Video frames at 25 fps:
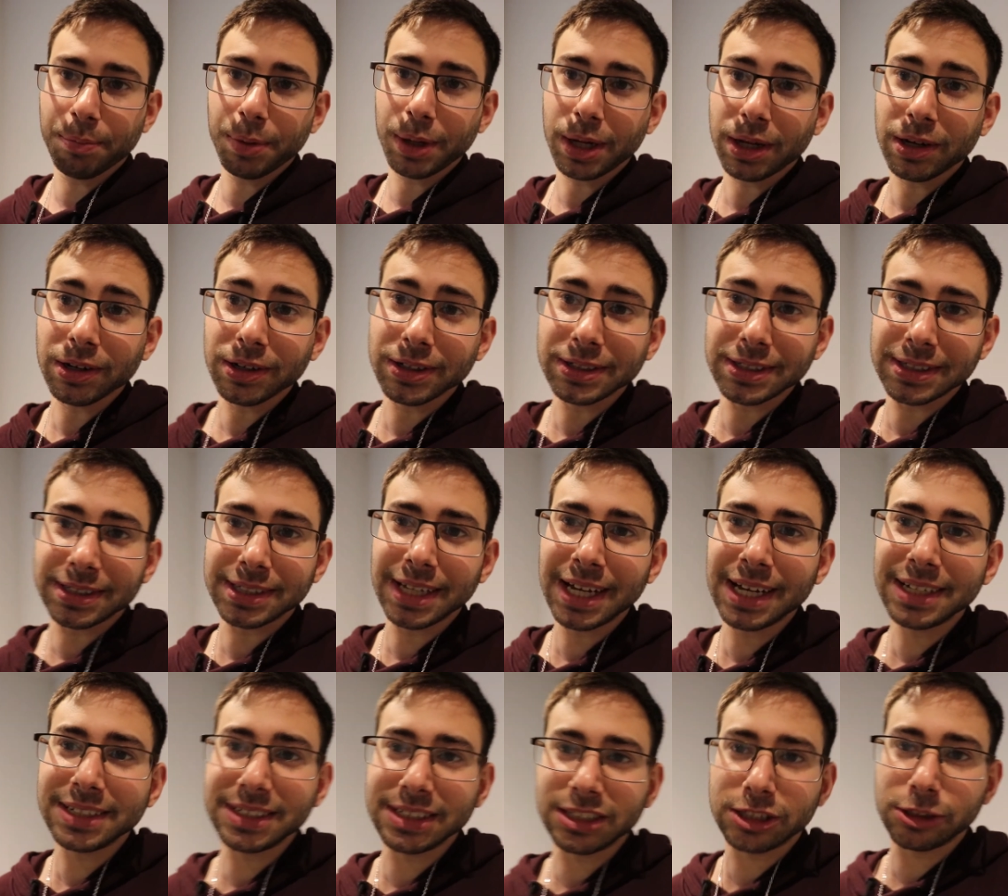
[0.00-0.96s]
because
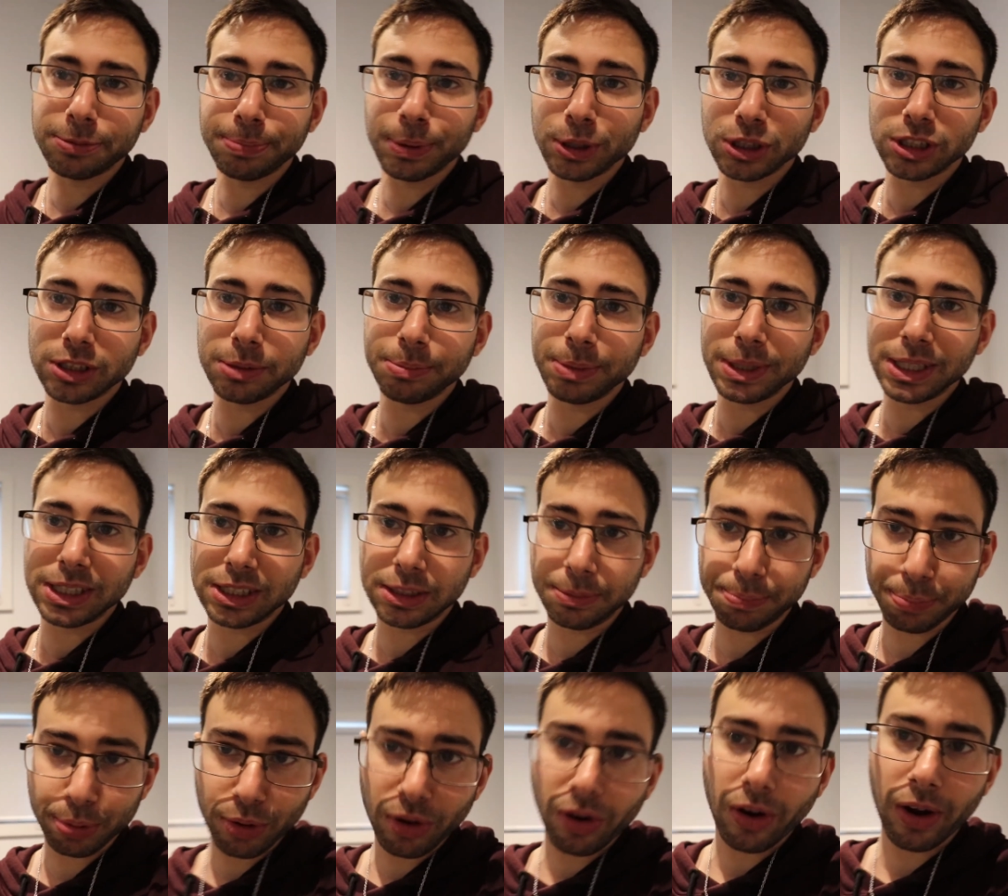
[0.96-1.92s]
that is supposed to be a
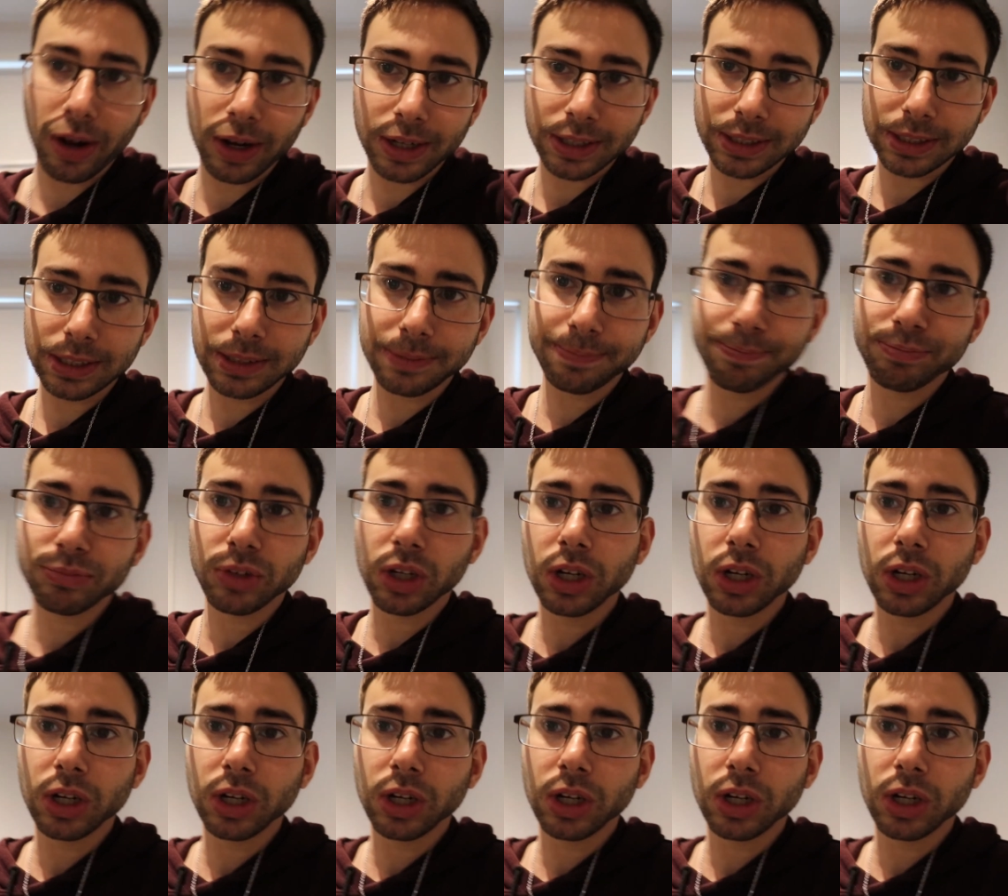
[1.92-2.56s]
surprise.